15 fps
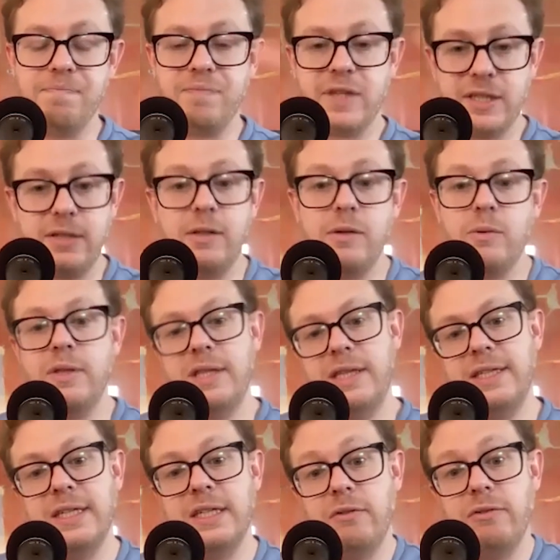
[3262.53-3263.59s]

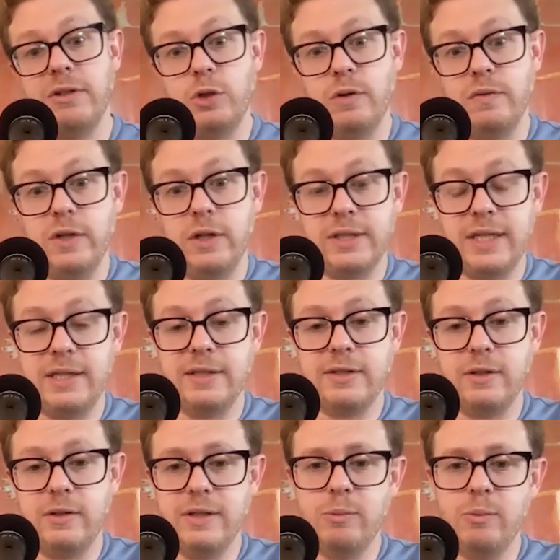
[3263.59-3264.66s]
It's a different sort of dark night of the
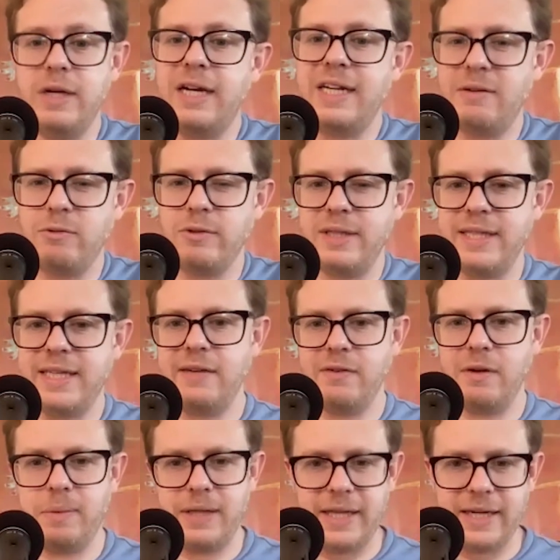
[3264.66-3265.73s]
soul. I never really gave
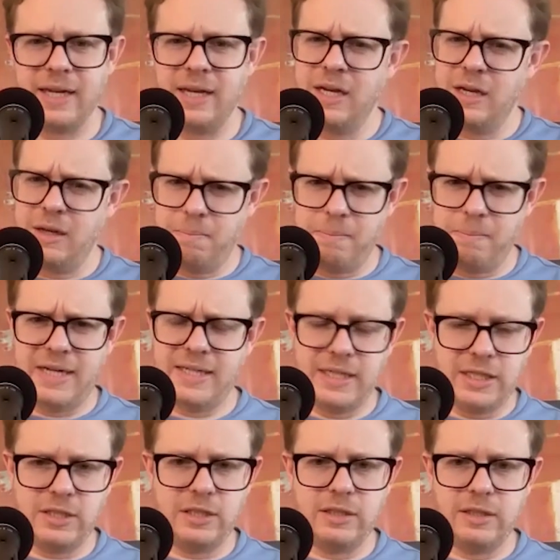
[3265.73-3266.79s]
up on like
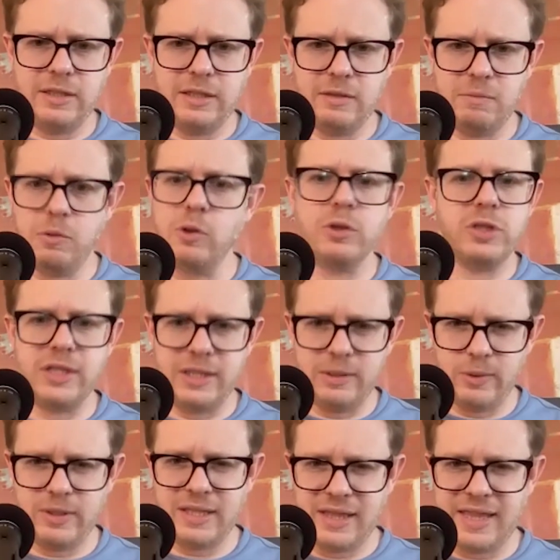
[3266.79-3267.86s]
meditation is bullshit. It
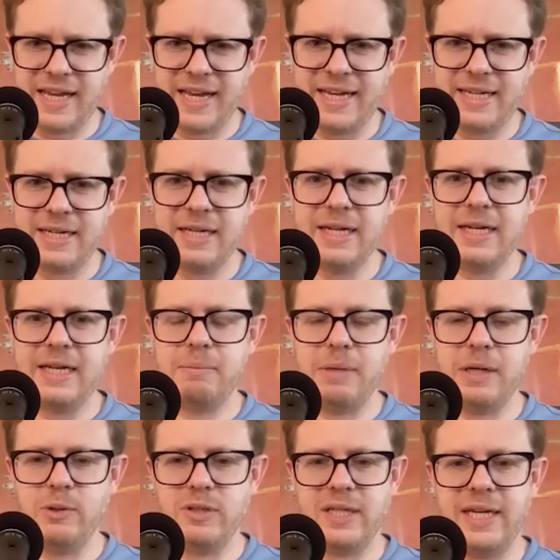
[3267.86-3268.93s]
wasn't that, but
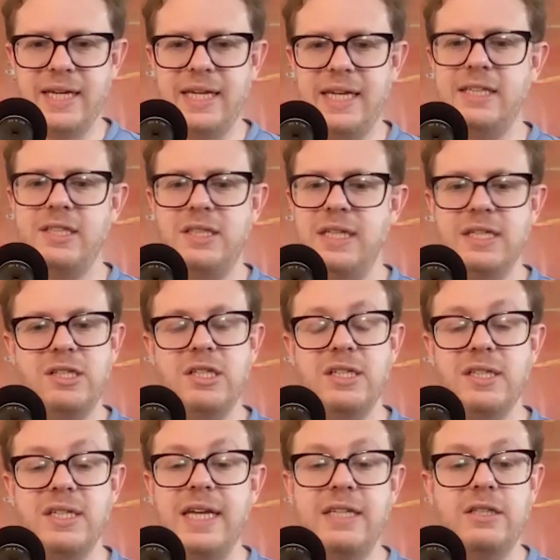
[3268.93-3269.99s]
it was like,
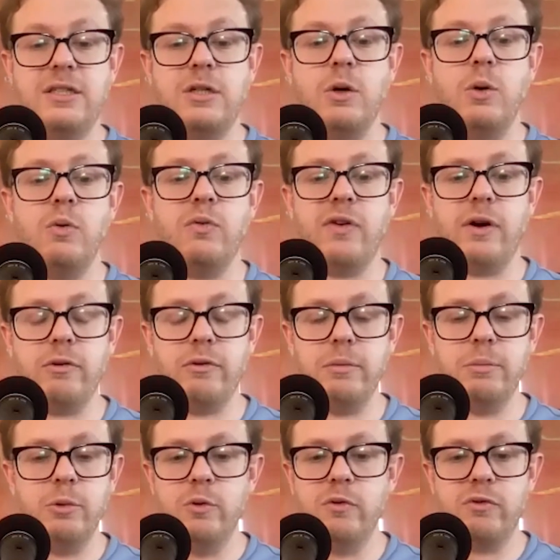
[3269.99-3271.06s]
it's so far
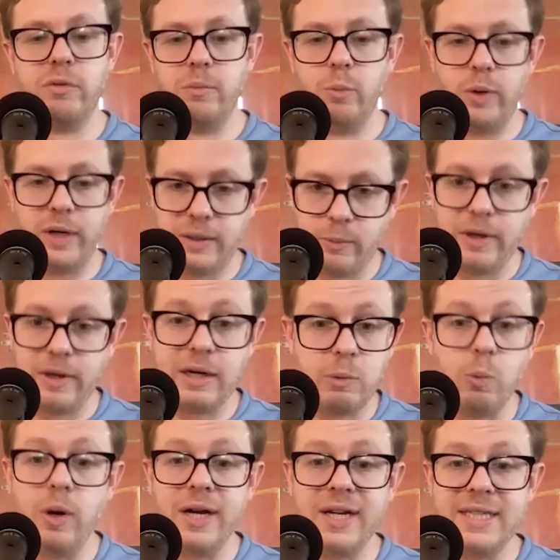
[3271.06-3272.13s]
removed from where I
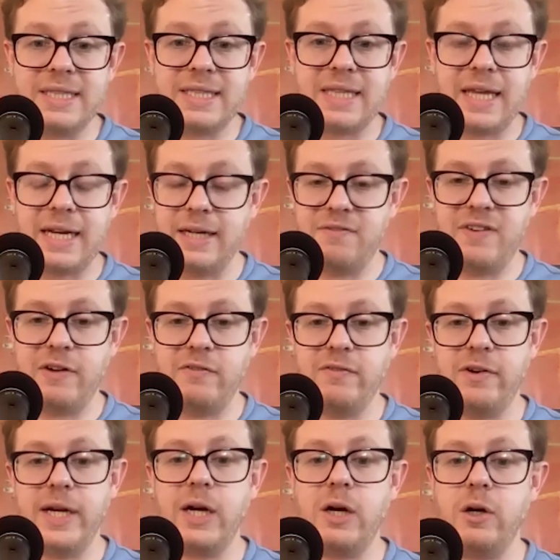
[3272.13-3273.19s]
was that it felt
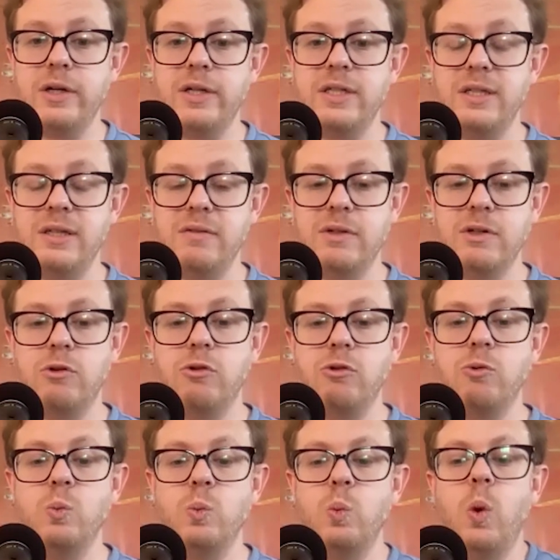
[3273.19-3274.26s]
very hard to even
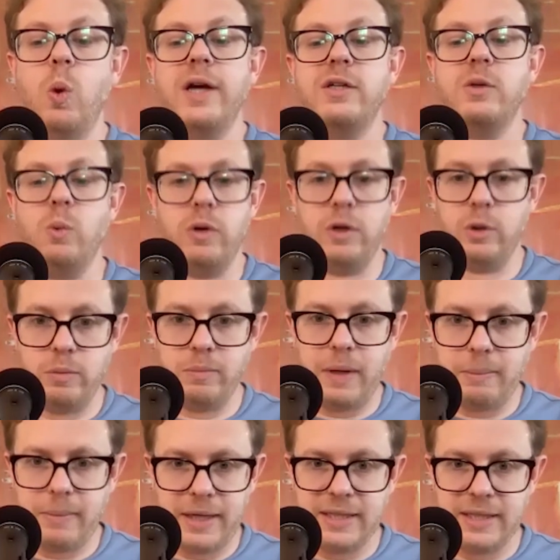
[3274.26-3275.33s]
want to work with my
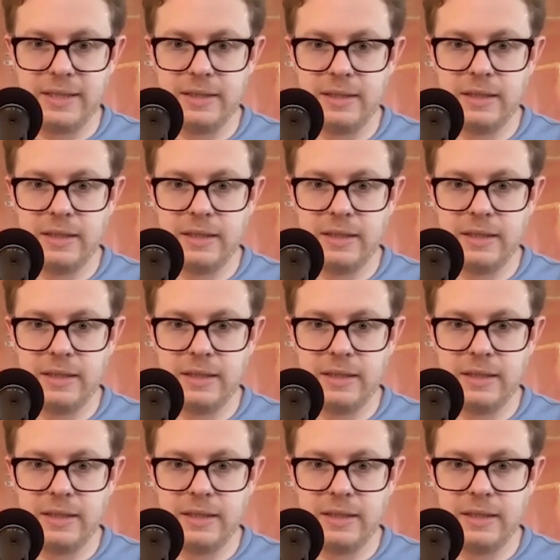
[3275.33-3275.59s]
mind.